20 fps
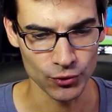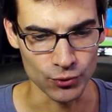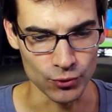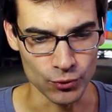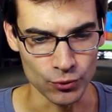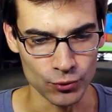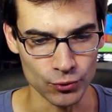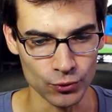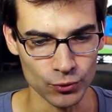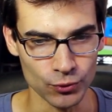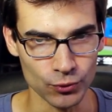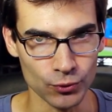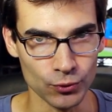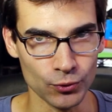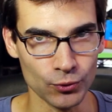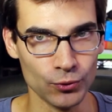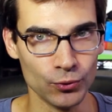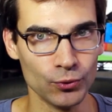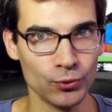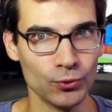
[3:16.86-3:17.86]

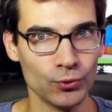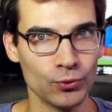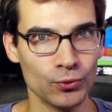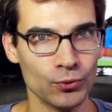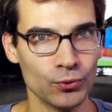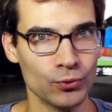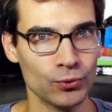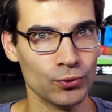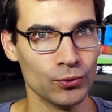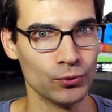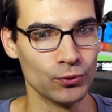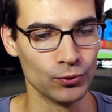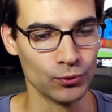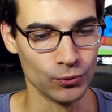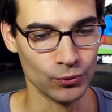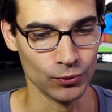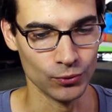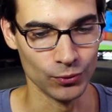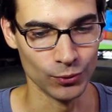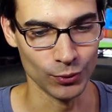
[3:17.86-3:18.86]

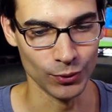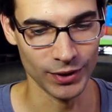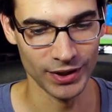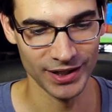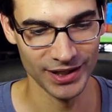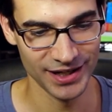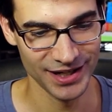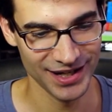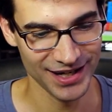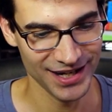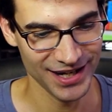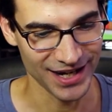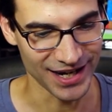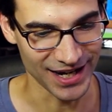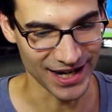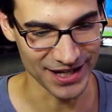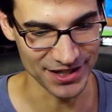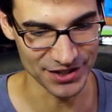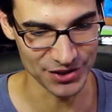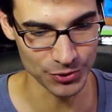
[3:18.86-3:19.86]
Ooh.
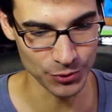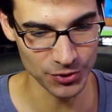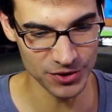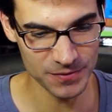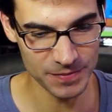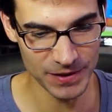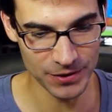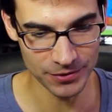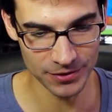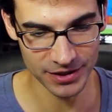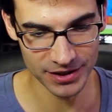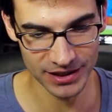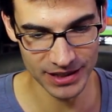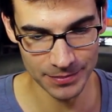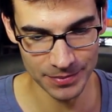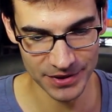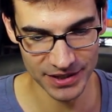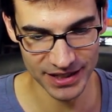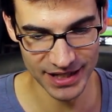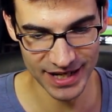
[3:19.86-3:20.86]
The dual speed loader
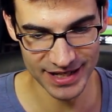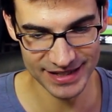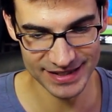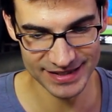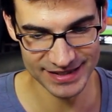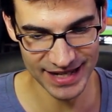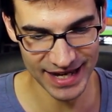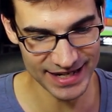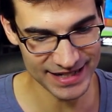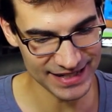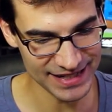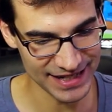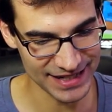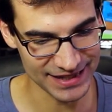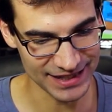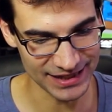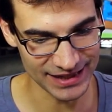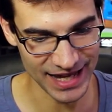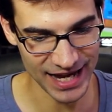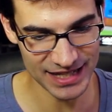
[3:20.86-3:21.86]
clip that I sent
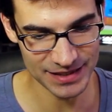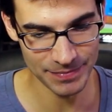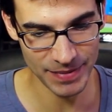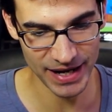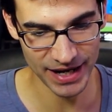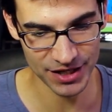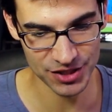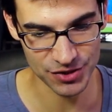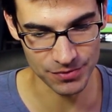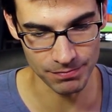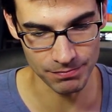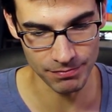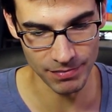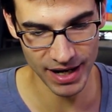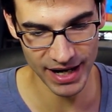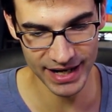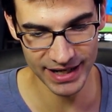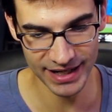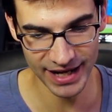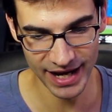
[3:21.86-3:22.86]
in the last package
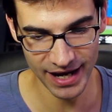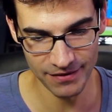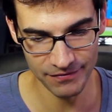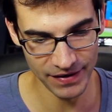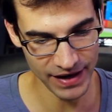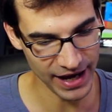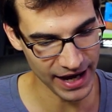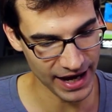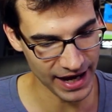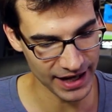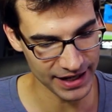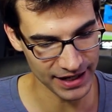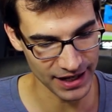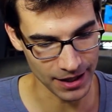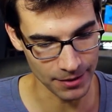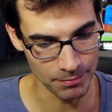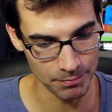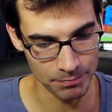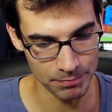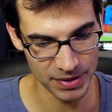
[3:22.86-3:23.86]
might have had
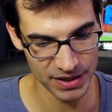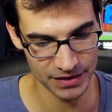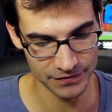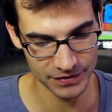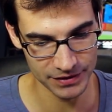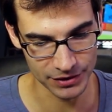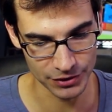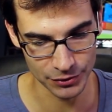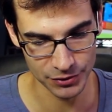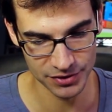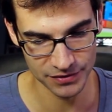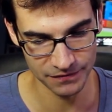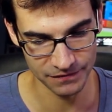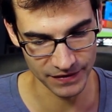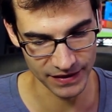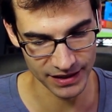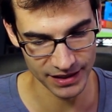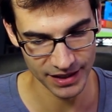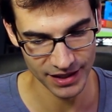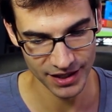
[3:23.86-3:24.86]
a bit of a loose
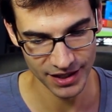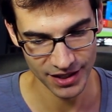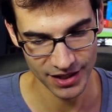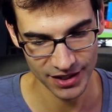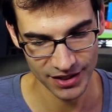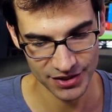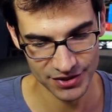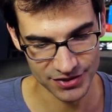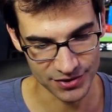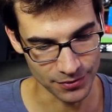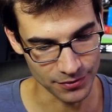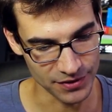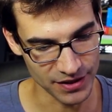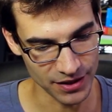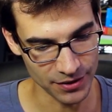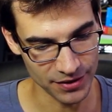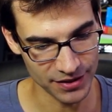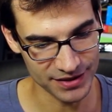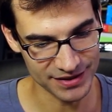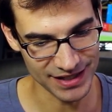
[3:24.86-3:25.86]
fit, so
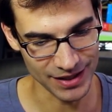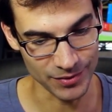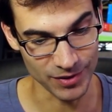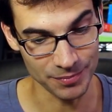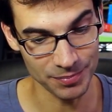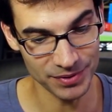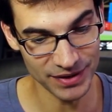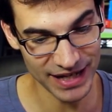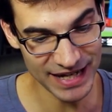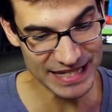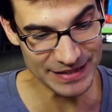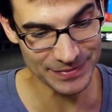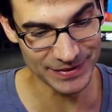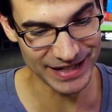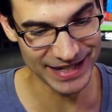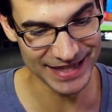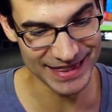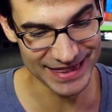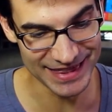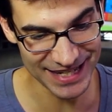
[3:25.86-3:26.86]
there is a
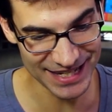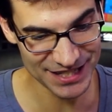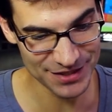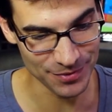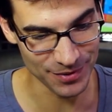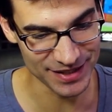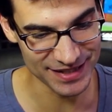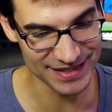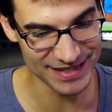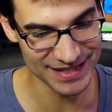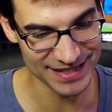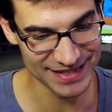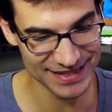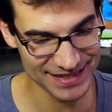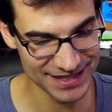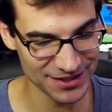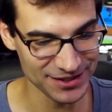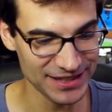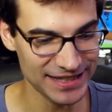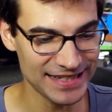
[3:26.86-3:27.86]
replacement in this one.
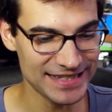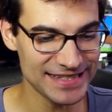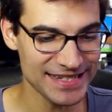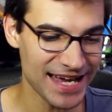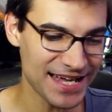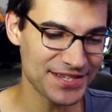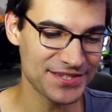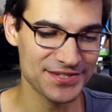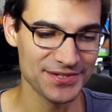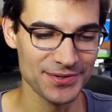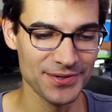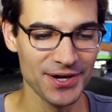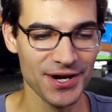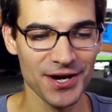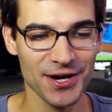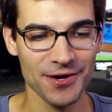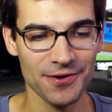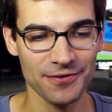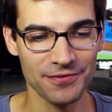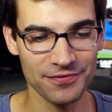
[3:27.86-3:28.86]
Sincerely, Tetsu
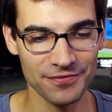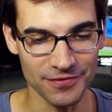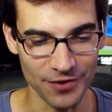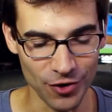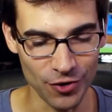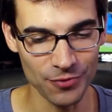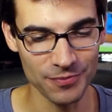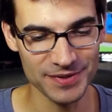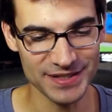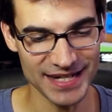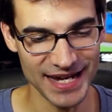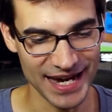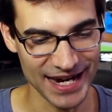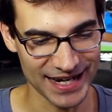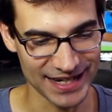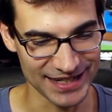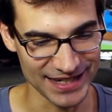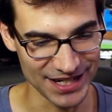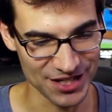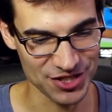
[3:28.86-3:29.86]
Foam
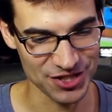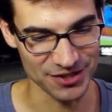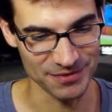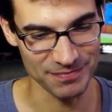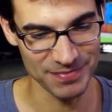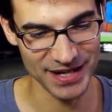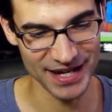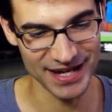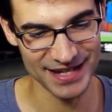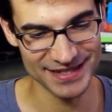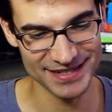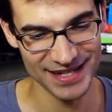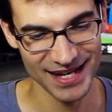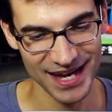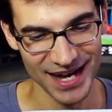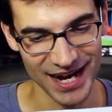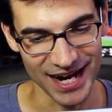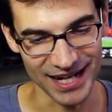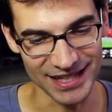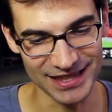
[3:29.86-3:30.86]
Technician. P.S.
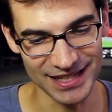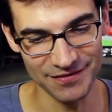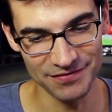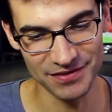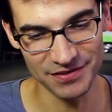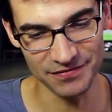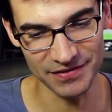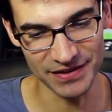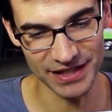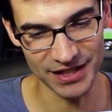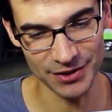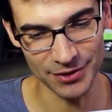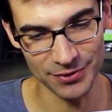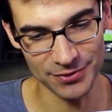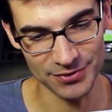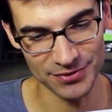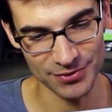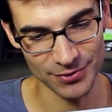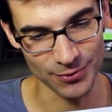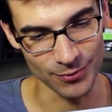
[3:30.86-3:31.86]
I love the
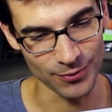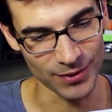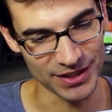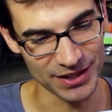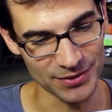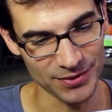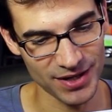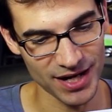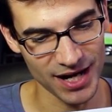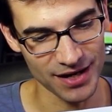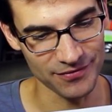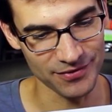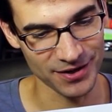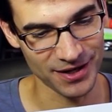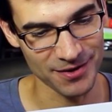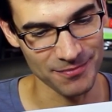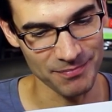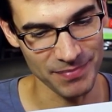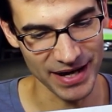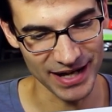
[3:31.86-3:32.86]
videos when you cover
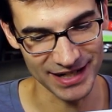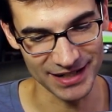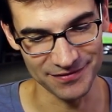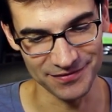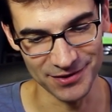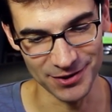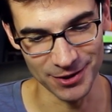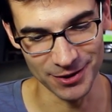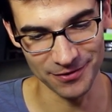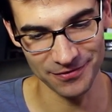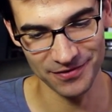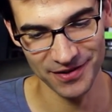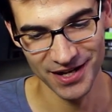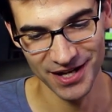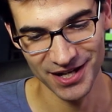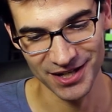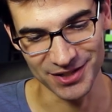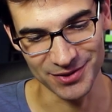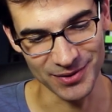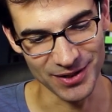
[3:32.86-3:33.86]
competitive Nerf.
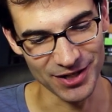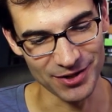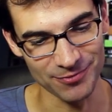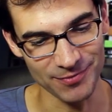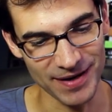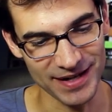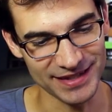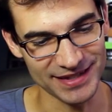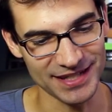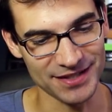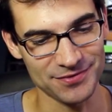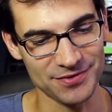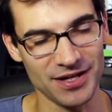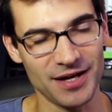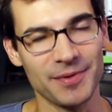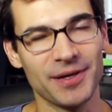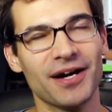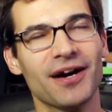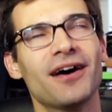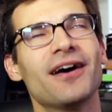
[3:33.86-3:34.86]
Doing great things for Lobby.